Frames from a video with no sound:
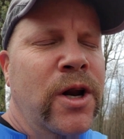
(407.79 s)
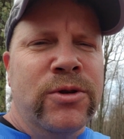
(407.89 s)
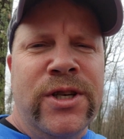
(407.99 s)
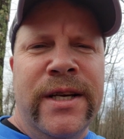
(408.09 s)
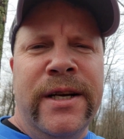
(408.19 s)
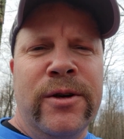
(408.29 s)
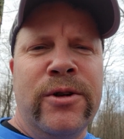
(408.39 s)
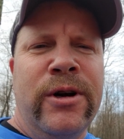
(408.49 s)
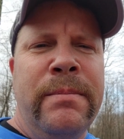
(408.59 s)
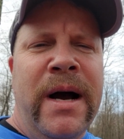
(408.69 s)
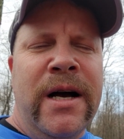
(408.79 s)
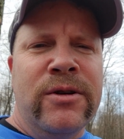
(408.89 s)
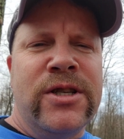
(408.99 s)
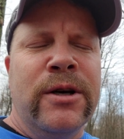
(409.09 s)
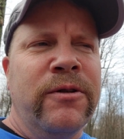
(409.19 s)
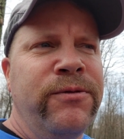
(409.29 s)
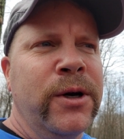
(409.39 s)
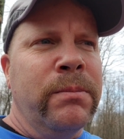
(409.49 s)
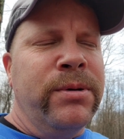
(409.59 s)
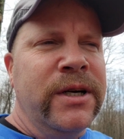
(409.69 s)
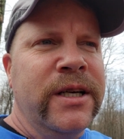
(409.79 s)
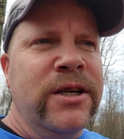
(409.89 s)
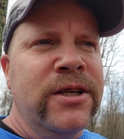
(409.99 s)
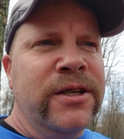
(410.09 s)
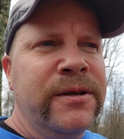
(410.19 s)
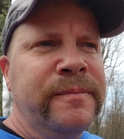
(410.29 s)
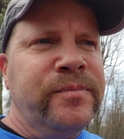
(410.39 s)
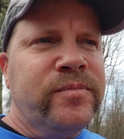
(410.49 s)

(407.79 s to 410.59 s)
sitting here at 3 miles, still feeling pretty good.